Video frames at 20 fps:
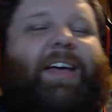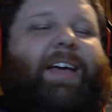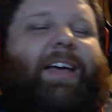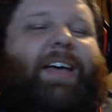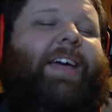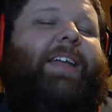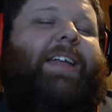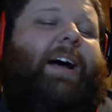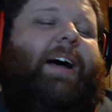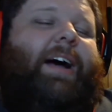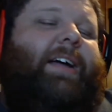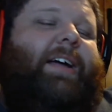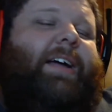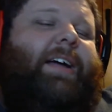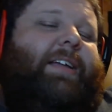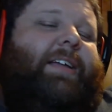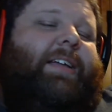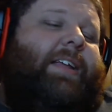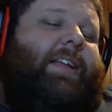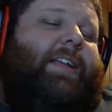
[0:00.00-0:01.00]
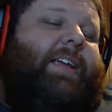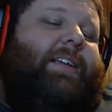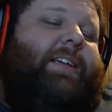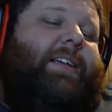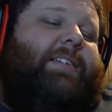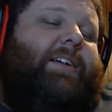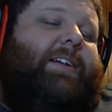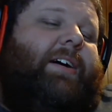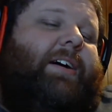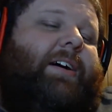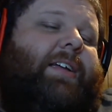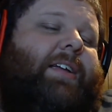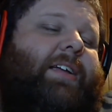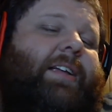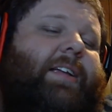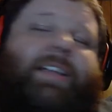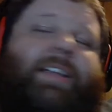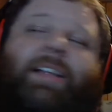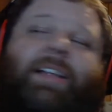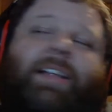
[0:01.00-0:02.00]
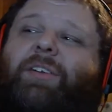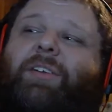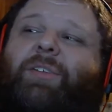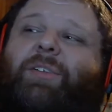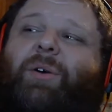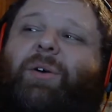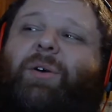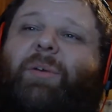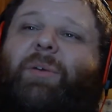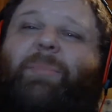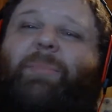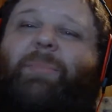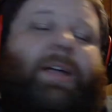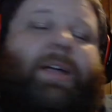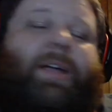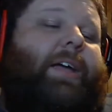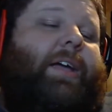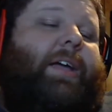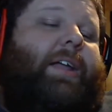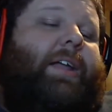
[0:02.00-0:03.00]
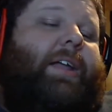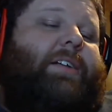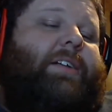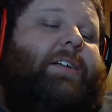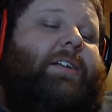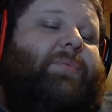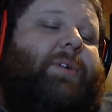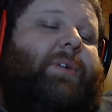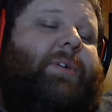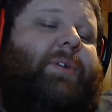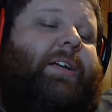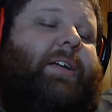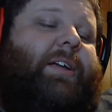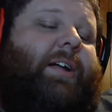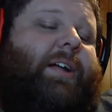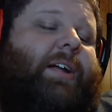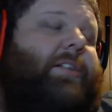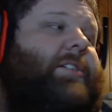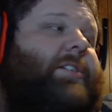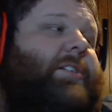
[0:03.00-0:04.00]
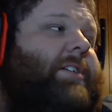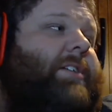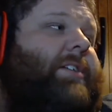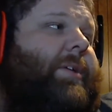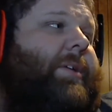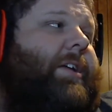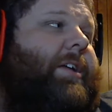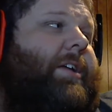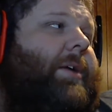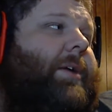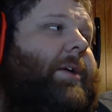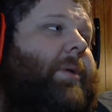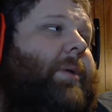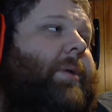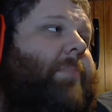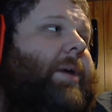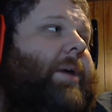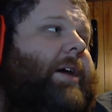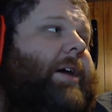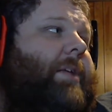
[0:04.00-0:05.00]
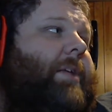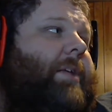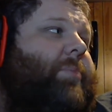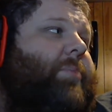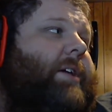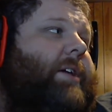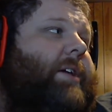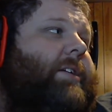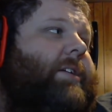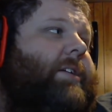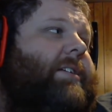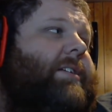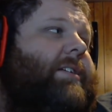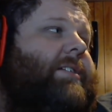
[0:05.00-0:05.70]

And he saw it and he looked over at me and I just went and I looked up at him and I went, buy that pregnancy